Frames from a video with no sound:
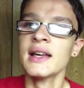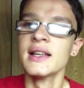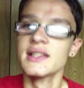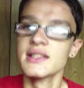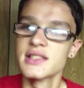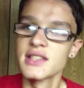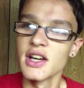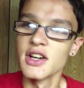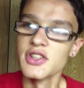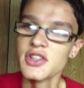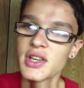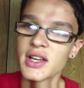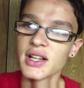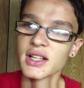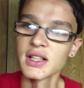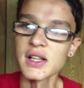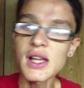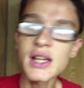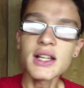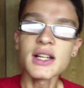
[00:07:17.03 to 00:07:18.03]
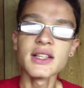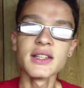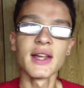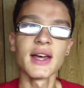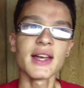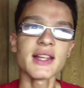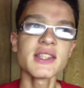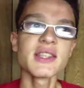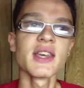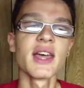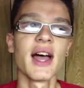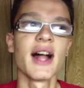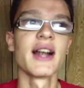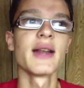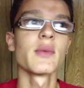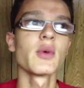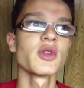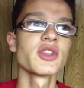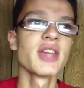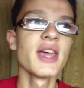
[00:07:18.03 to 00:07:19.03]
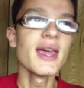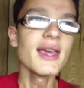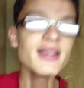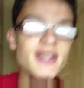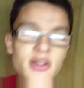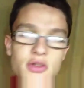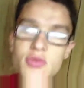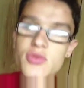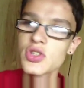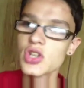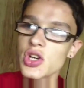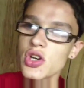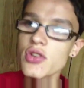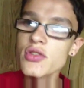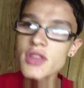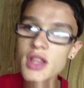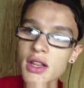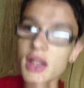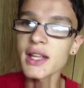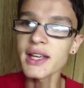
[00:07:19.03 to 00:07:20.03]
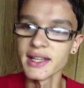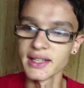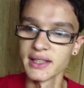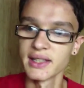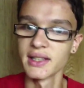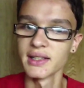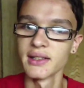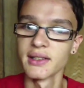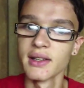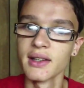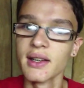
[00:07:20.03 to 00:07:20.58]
So you can click on that, and it will take you to the link